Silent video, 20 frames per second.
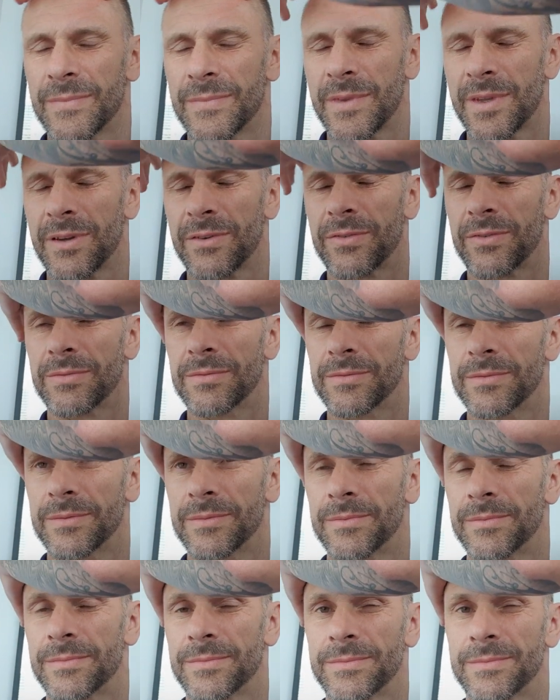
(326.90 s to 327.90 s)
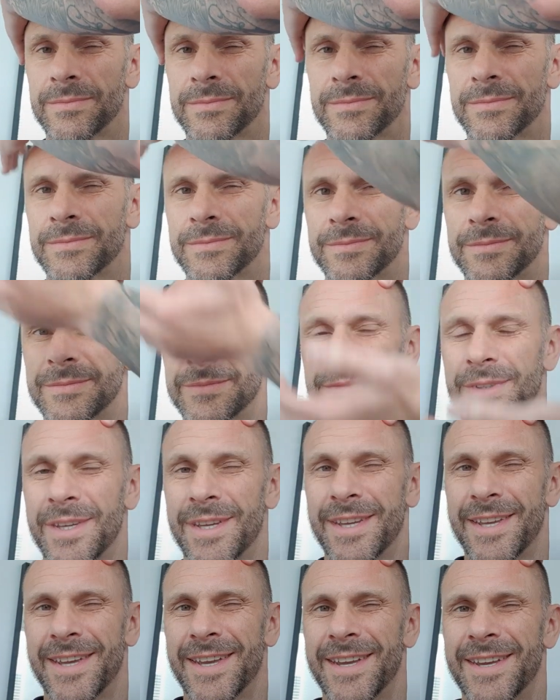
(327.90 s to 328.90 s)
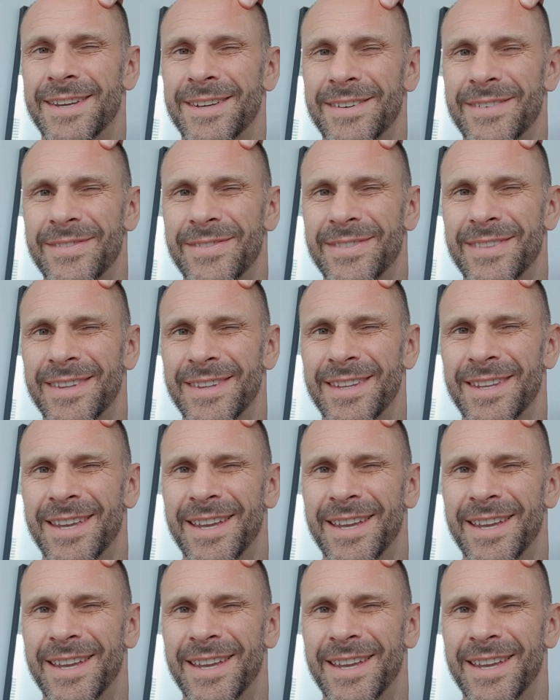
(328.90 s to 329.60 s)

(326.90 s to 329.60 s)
It's like where your horns are, isn't it? Right at that spot.